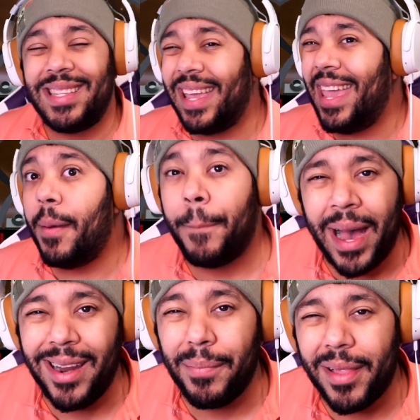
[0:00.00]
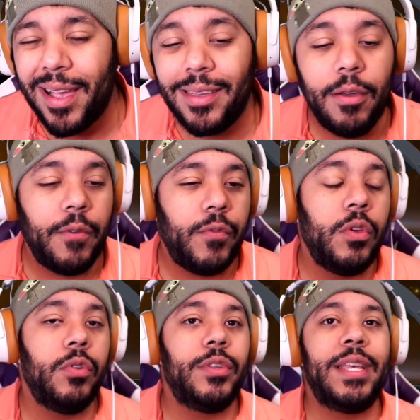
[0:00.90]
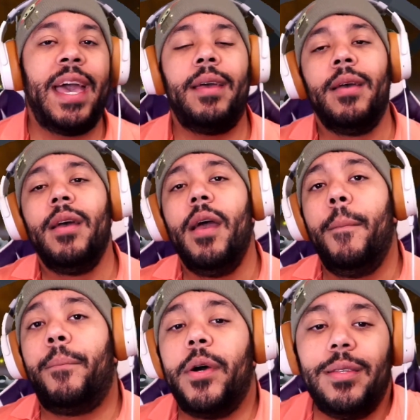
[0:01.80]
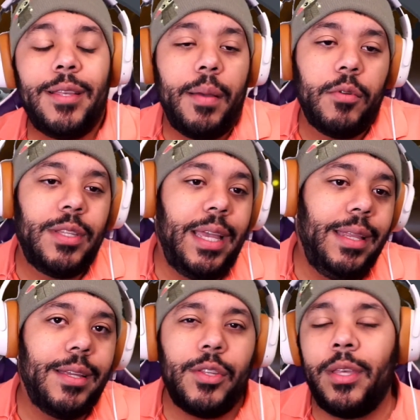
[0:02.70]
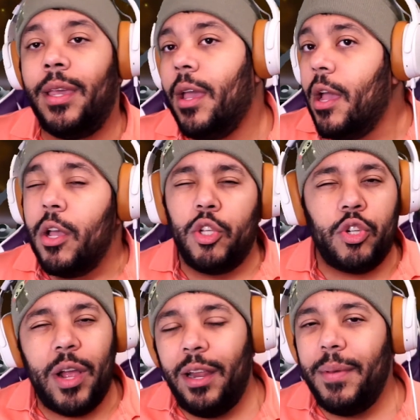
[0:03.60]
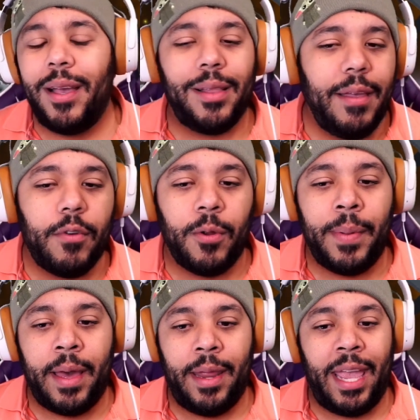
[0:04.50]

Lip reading: they can't body block you if you use that, but simultaneously try to be clever about it.